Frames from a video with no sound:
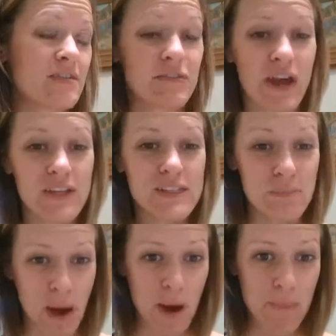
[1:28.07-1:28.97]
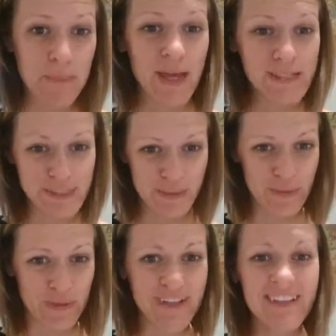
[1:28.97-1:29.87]
friend's mom at
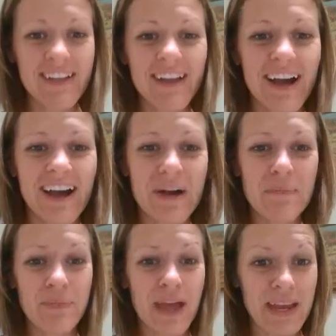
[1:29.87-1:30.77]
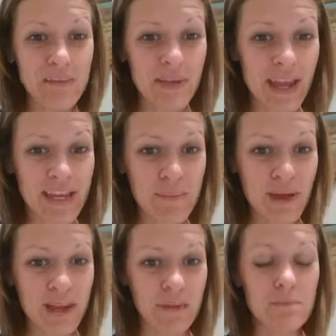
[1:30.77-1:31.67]
school. Um, that can be
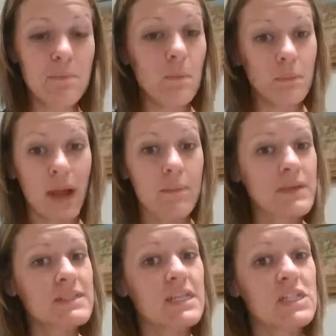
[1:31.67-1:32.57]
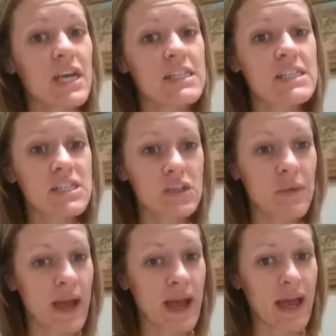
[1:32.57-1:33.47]
anybody. I'm gonna suggest you
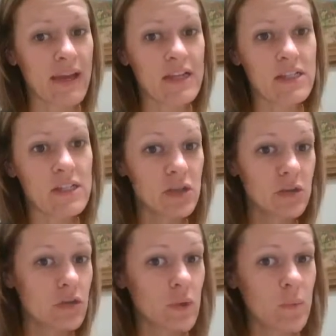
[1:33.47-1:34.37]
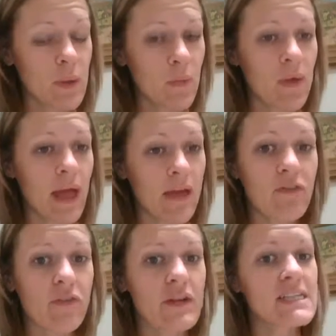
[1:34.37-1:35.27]
add two to three people
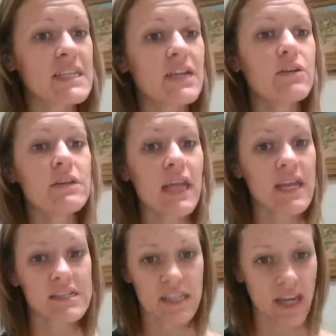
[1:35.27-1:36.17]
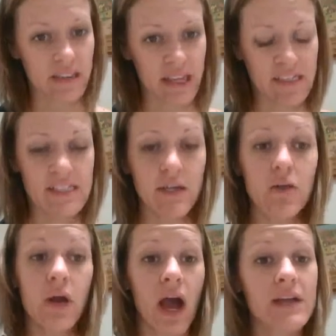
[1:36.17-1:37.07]
every single day to that list so you
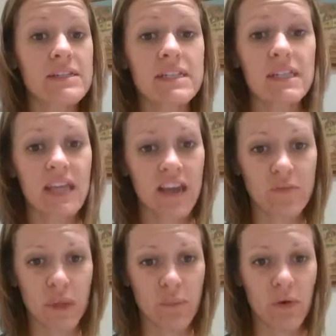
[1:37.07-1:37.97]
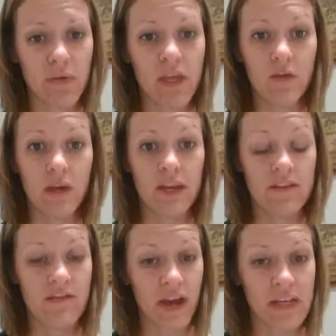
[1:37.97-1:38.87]
constantly have people that you can
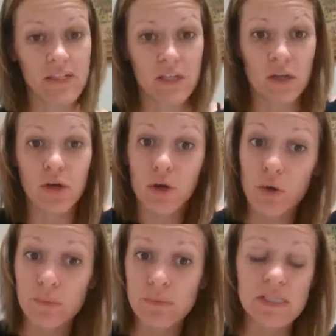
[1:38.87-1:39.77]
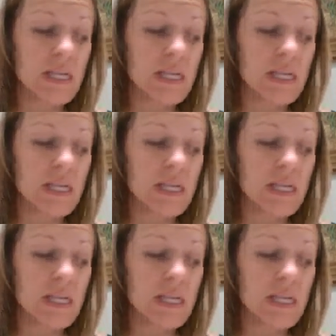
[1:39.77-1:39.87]
invite to your groups.